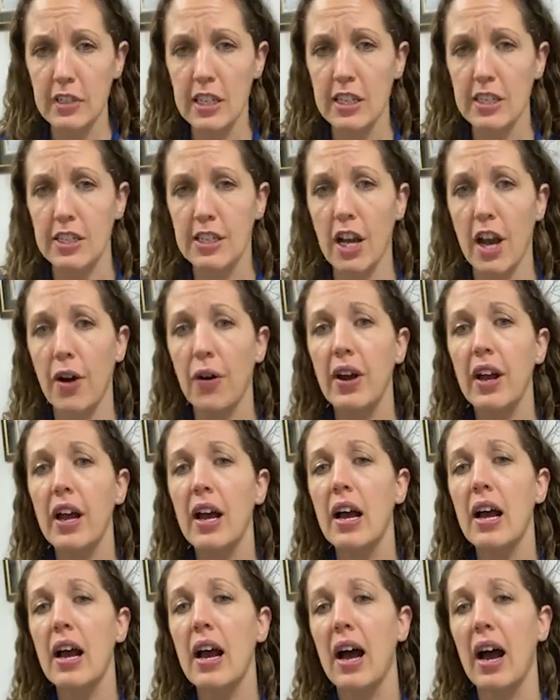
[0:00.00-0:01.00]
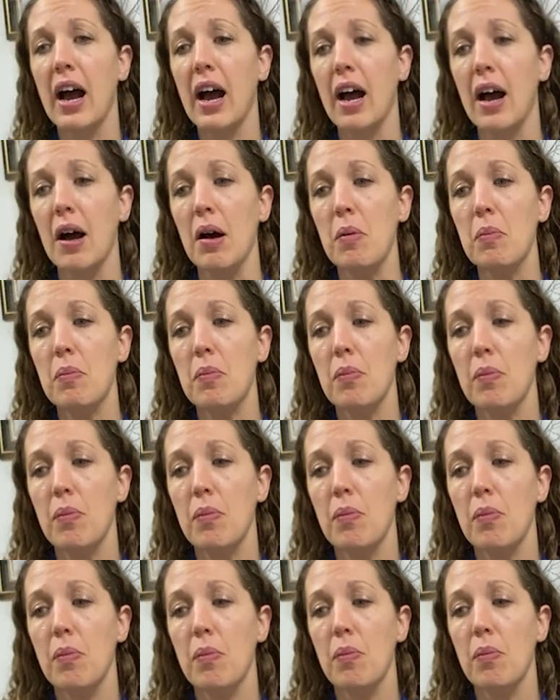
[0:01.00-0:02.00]
So
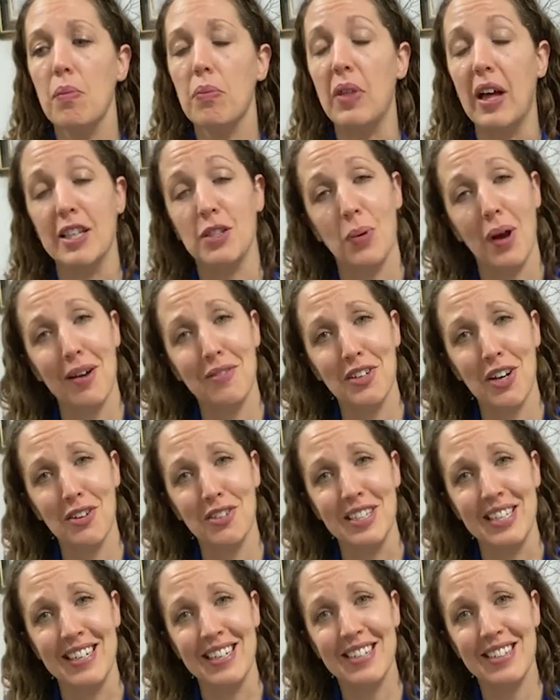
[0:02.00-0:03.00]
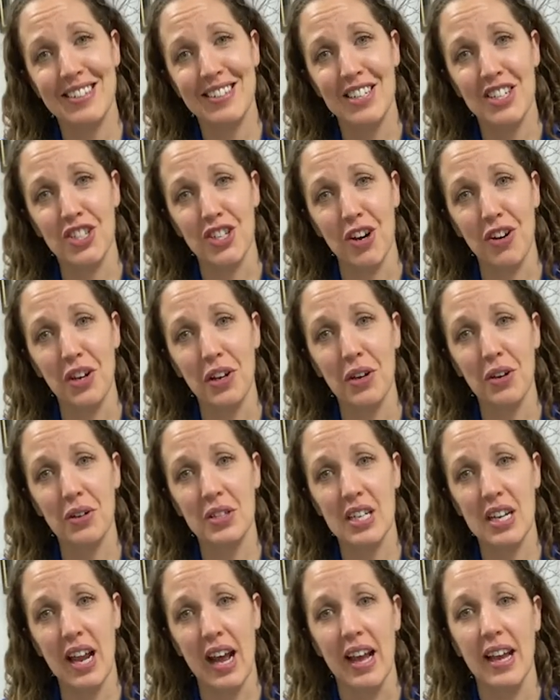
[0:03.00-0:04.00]
that's why I've chosen it to show you
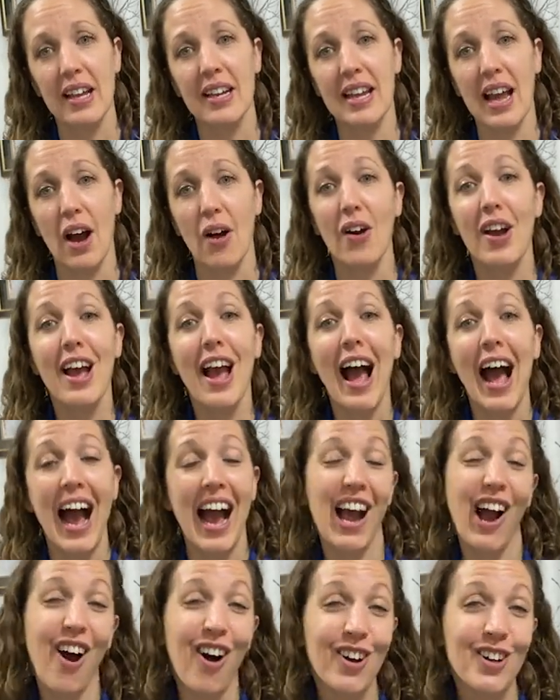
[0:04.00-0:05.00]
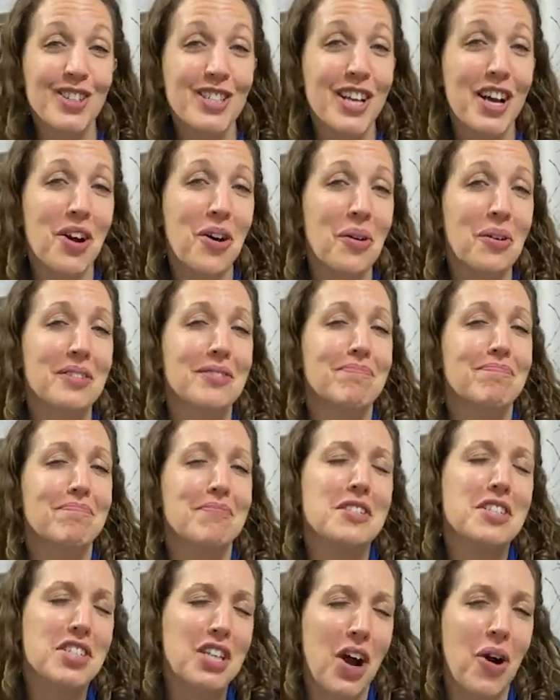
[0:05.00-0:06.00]
today. Now, I also
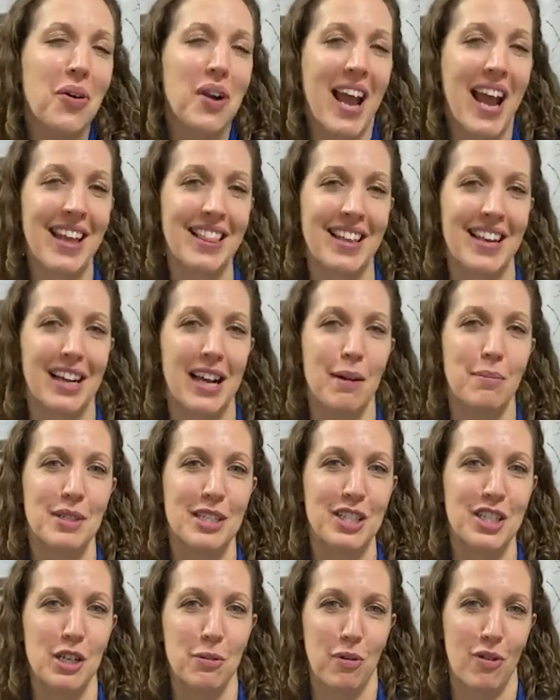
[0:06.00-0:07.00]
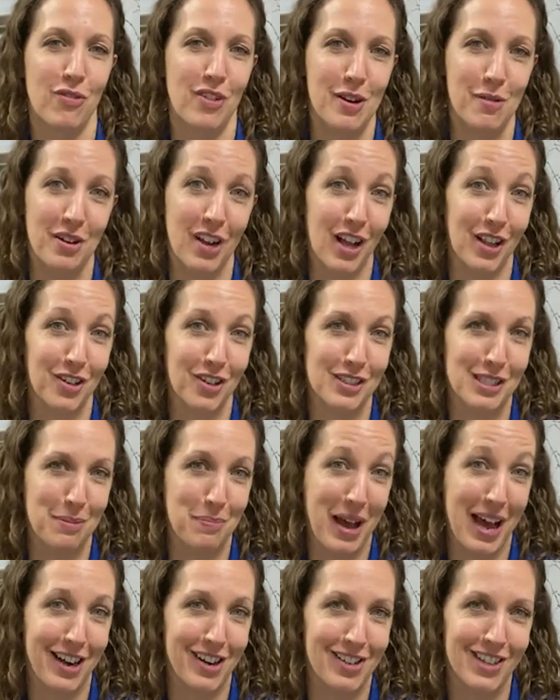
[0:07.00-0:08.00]
don't hate that it comes in super fun colors and
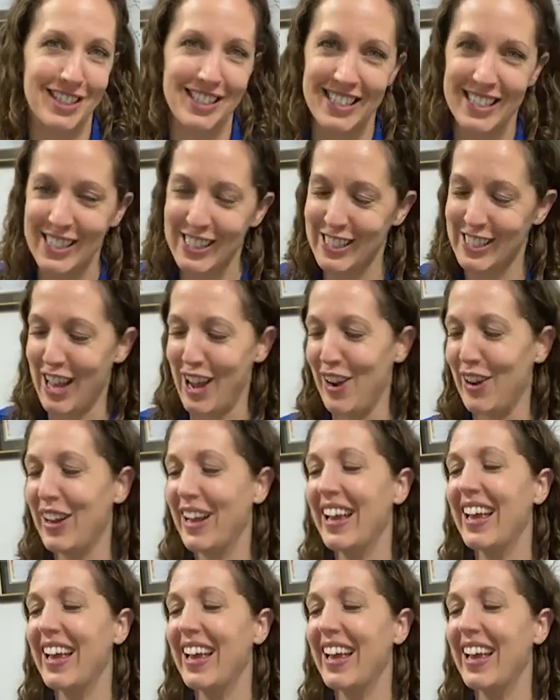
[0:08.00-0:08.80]
patterns. So